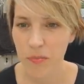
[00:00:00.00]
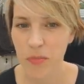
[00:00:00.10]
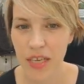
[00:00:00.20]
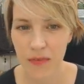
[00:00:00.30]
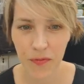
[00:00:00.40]

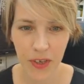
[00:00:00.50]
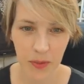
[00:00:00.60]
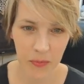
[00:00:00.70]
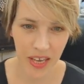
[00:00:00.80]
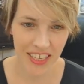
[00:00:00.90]

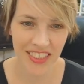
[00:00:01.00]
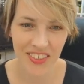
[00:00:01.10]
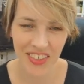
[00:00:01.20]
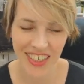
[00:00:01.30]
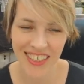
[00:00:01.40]
meat-filled
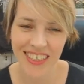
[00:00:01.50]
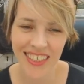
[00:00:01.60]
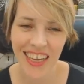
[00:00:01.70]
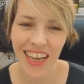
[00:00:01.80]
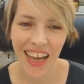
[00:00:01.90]

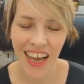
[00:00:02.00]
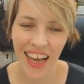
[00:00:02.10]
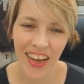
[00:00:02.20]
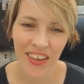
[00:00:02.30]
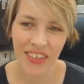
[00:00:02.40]
pastries,
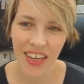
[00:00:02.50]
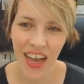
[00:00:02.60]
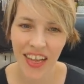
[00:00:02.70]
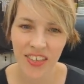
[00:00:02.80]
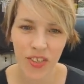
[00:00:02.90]

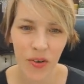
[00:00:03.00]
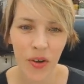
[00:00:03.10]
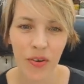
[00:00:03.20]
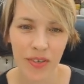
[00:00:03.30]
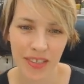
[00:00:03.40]
and
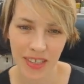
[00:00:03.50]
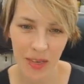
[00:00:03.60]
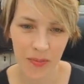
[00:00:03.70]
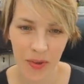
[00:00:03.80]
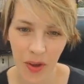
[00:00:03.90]
don't go to
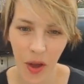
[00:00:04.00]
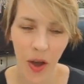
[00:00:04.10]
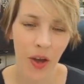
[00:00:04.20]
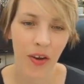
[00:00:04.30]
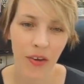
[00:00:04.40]
sleep
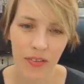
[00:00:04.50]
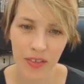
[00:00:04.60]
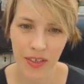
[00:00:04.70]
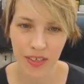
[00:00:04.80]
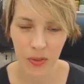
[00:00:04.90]

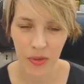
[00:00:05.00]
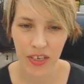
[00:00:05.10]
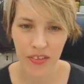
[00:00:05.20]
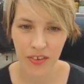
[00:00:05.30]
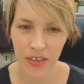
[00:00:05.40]
on the
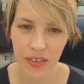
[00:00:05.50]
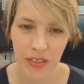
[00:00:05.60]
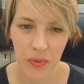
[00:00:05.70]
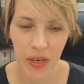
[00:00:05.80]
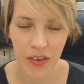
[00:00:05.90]
23rd
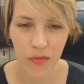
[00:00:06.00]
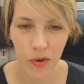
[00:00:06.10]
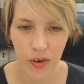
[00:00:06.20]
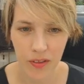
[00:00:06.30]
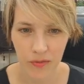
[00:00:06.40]
to
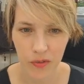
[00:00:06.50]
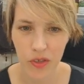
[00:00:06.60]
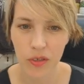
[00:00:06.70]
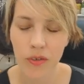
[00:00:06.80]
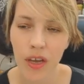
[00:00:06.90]
24th of
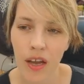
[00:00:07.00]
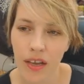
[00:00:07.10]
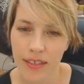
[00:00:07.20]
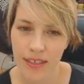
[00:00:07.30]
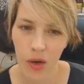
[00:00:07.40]
June.
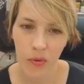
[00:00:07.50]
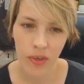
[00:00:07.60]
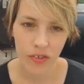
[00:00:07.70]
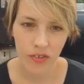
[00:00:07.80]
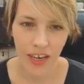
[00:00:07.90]
So
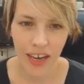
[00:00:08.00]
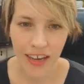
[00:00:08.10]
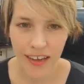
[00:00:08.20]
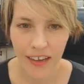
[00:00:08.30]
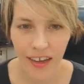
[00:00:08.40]
we'll try
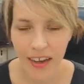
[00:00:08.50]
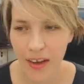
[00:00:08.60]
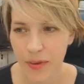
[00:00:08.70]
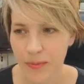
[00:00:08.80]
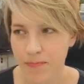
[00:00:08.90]

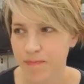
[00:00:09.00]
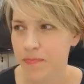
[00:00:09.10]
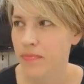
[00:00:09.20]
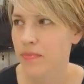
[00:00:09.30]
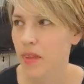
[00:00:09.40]
and
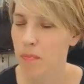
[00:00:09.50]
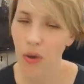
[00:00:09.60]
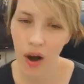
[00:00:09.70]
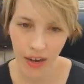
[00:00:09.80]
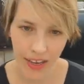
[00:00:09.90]

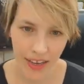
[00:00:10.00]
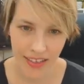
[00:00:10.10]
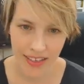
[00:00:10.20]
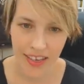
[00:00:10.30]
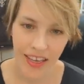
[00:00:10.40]
mark
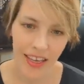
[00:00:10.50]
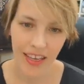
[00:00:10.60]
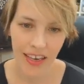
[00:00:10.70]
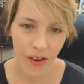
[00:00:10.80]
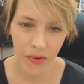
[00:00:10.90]
it
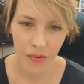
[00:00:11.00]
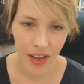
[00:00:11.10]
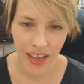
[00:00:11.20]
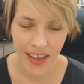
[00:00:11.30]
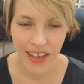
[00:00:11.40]
in our
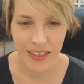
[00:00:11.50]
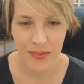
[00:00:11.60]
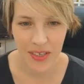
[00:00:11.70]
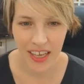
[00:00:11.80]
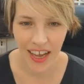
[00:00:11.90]
way
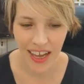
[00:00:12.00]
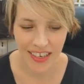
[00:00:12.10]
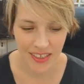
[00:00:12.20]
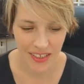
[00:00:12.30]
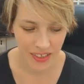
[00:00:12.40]
as we
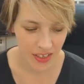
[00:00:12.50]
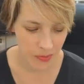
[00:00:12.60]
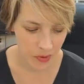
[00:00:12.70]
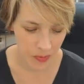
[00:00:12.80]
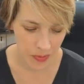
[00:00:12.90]
can,
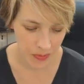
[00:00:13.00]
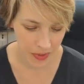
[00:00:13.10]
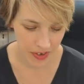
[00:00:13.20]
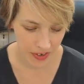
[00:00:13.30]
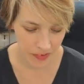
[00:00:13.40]
and we're
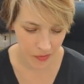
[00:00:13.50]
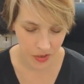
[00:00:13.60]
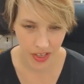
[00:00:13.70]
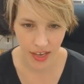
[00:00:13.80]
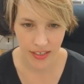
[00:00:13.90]
preparing
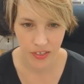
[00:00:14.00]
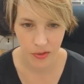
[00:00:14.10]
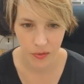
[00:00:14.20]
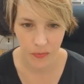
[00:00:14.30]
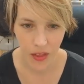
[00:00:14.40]
for that
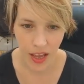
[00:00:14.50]
too,